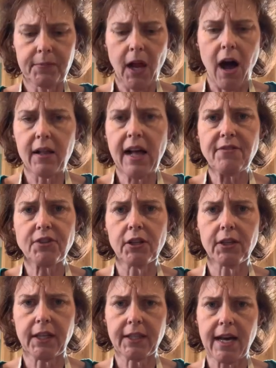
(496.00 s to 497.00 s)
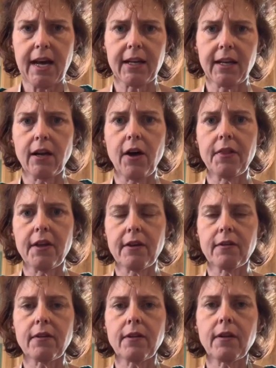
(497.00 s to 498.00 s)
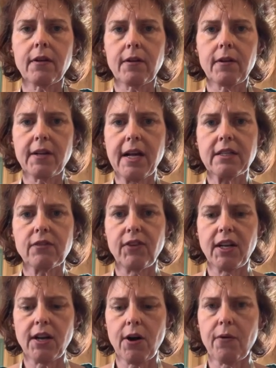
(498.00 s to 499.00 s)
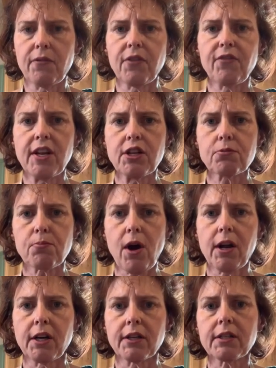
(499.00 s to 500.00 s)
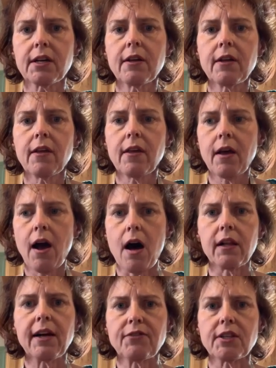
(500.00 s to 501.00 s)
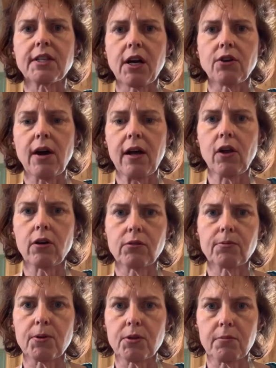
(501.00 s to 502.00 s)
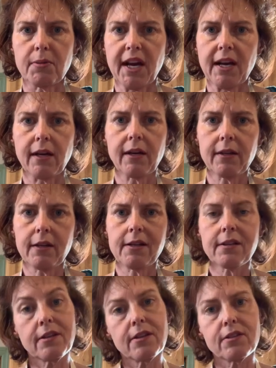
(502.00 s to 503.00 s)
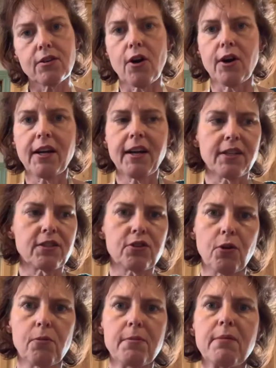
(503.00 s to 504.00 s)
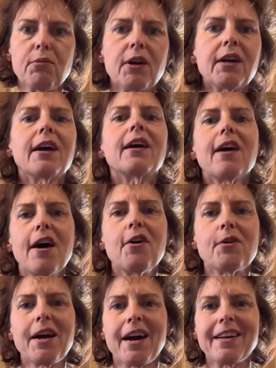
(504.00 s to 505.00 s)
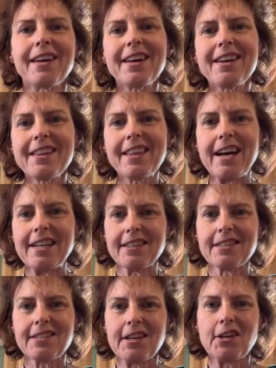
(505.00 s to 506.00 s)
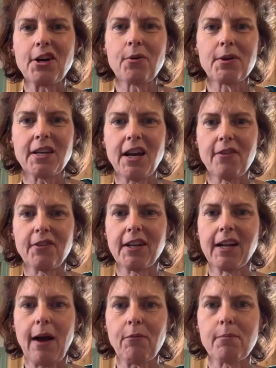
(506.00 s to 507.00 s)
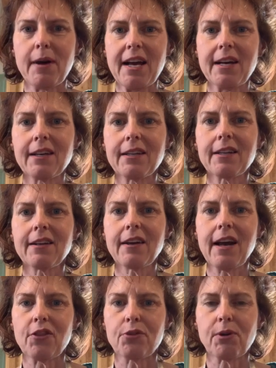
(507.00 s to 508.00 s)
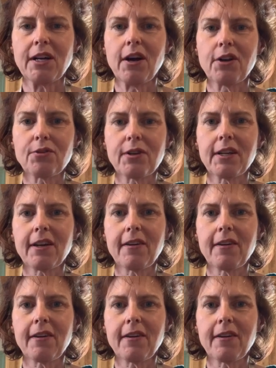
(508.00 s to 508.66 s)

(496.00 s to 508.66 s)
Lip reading: I'll have to look at that, and on the next video of the finished product, I'll have to tell you how long it was supposed to bake. Sorry, I just don't remember. Okay, thanks. It's going to go in the oven, and I will bake it at 300.